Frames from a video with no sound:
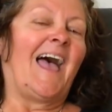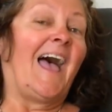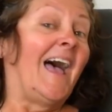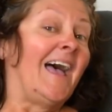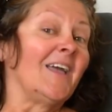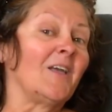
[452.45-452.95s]

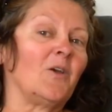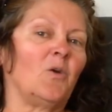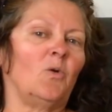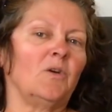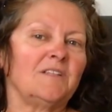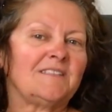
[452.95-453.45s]
at
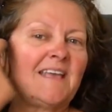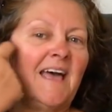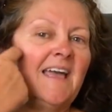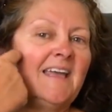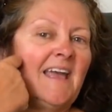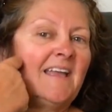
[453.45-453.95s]

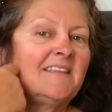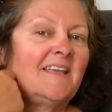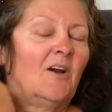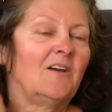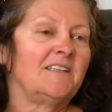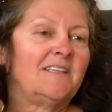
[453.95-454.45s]
Quartzsite at
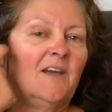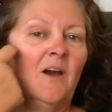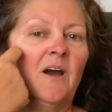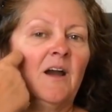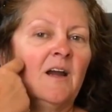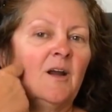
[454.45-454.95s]
the
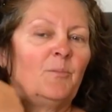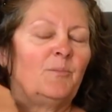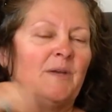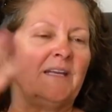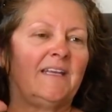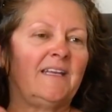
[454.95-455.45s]
RTR,
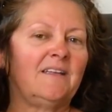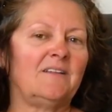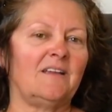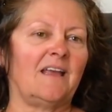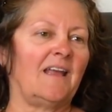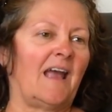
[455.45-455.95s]
but
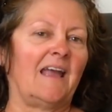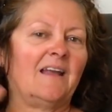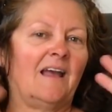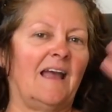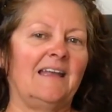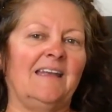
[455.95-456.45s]
it
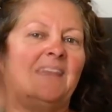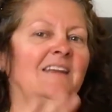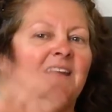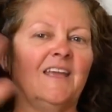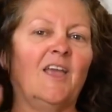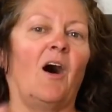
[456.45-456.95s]
I, I
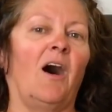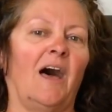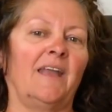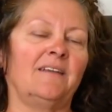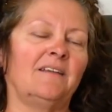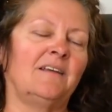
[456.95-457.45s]
needed it
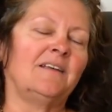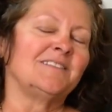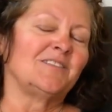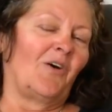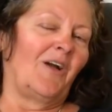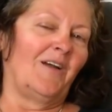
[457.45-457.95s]
gone.
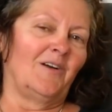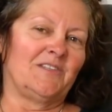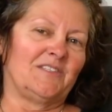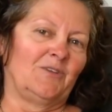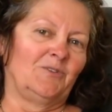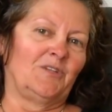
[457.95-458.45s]
So I
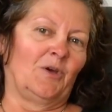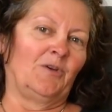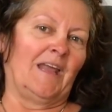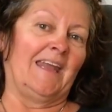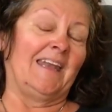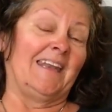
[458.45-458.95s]
also
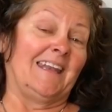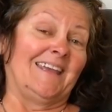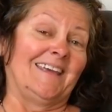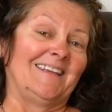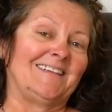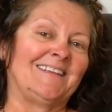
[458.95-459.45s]
donated
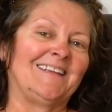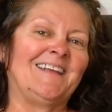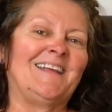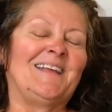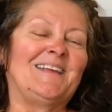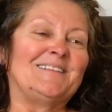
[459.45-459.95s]
it.
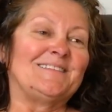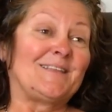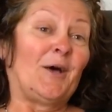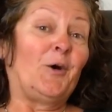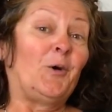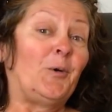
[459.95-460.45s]

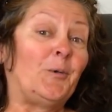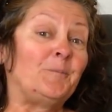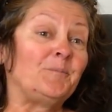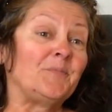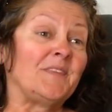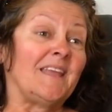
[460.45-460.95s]
So